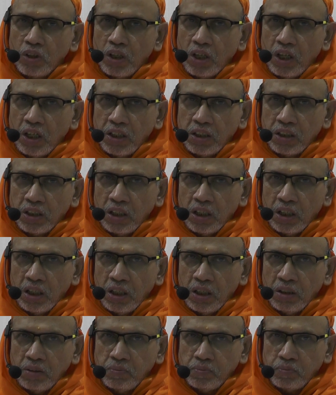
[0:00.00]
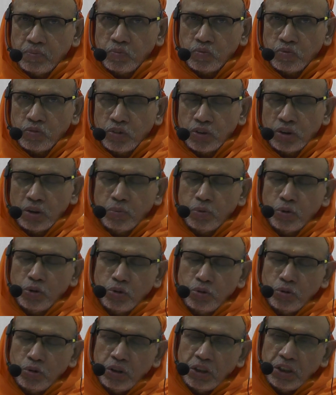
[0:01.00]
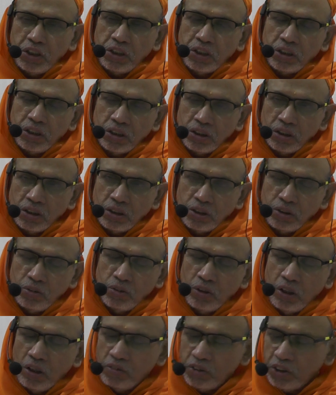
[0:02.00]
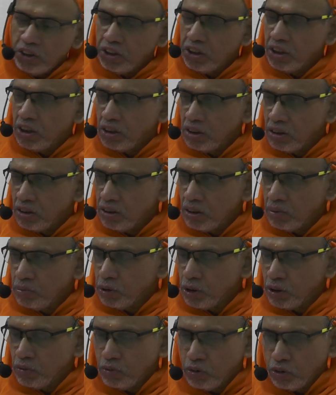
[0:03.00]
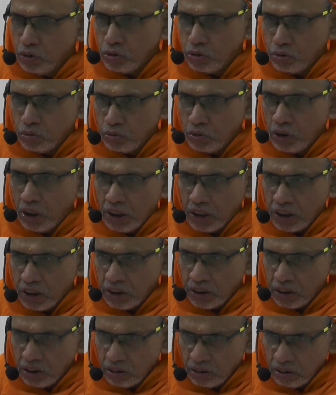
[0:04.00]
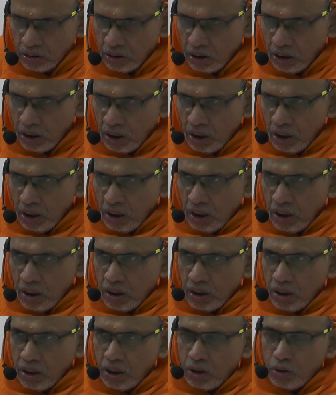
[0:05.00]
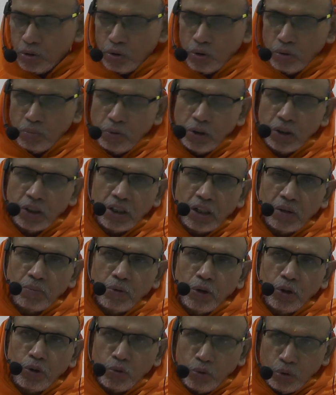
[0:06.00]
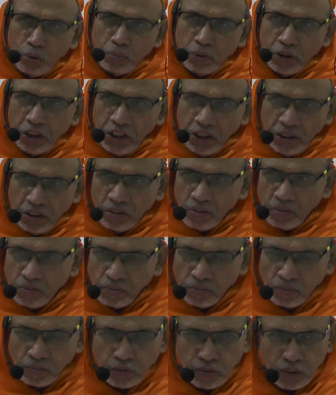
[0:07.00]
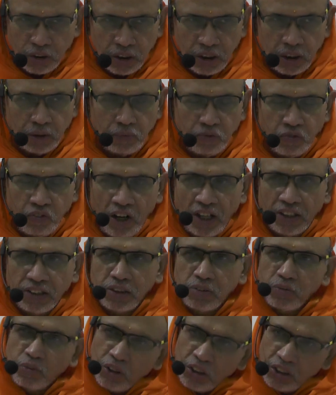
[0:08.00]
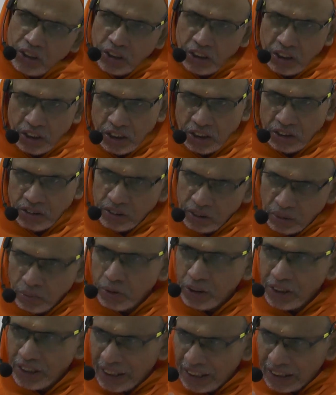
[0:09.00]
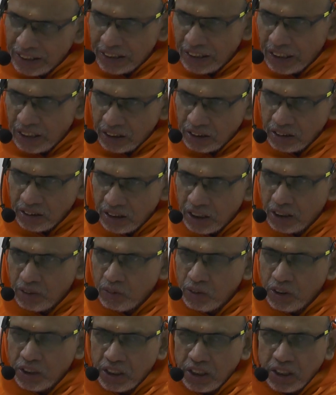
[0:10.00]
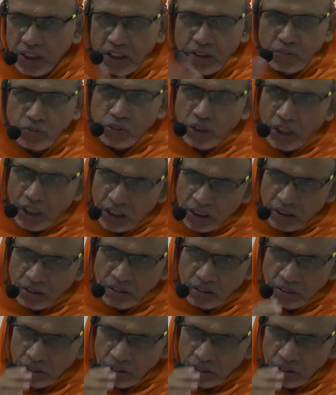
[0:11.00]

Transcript: Like suppose you have eaten something which you should not eat. The atonement karma could be keep fast for 3 days, something like that. That will take care of that.